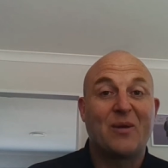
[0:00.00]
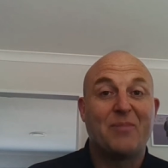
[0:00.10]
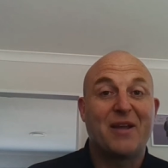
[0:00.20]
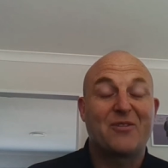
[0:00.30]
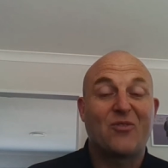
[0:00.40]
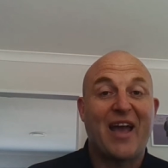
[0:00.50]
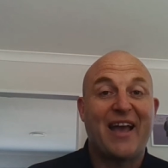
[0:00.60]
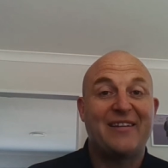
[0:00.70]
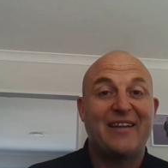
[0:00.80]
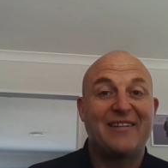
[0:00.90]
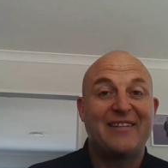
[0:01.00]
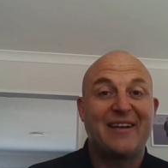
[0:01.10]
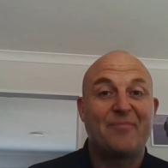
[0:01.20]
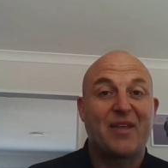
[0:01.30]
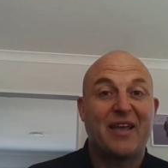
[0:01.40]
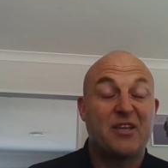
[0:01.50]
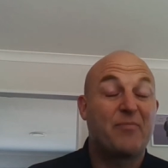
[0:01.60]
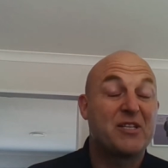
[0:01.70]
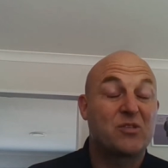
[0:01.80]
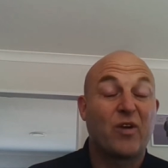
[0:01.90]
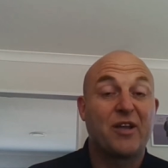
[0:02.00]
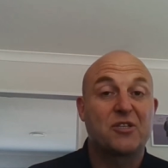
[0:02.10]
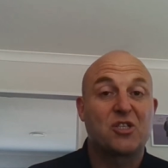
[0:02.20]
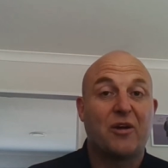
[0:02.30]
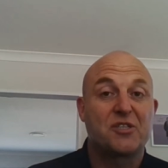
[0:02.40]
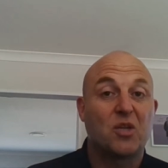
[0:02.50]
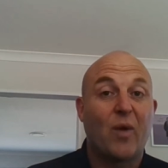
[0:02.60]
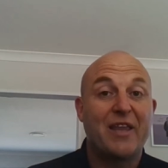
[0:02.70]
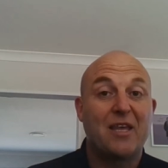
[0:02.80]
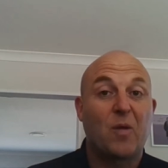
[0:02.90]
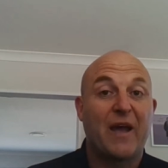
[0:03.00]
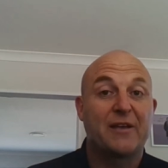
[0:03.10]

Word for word: doing better than that, and um, and there've been some really good signs in the way they're